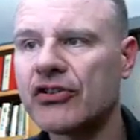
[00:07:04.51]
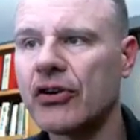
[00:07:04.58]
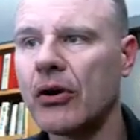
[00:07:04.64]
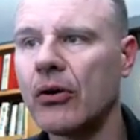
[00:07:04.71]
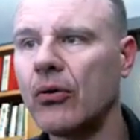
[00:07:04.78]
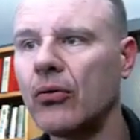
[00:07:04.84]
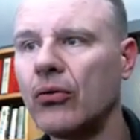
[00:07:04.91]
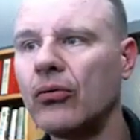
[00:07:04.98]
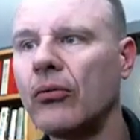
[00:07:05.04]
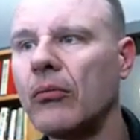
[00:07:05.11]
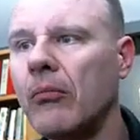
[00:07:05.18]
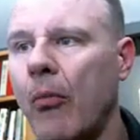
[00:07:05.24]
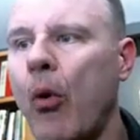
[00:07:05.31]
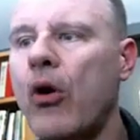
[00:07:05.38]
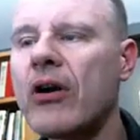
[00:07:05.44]

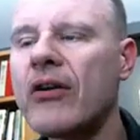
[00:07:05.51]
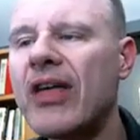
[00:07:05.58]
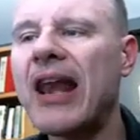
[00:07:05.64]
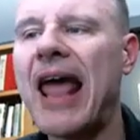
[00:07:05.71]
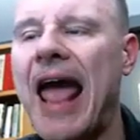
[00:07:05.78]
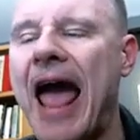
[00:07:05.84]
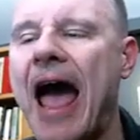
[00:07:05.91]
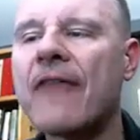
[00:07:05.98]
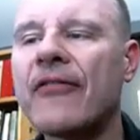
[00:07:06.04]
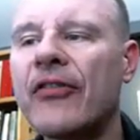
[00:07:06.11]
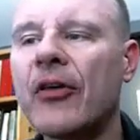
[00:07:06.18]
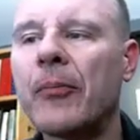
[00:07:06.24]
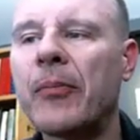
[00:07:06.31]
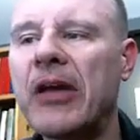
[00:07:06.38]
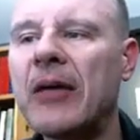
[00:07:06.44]
So more than
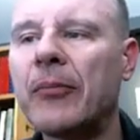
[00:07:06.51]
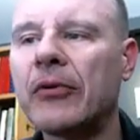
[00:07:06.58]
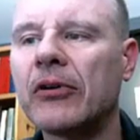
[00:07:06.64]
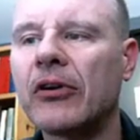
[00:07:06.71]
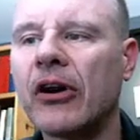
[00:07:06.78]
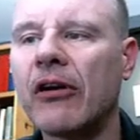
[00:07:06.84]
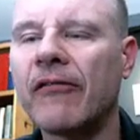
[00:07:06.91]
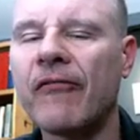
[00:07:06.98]
half of the people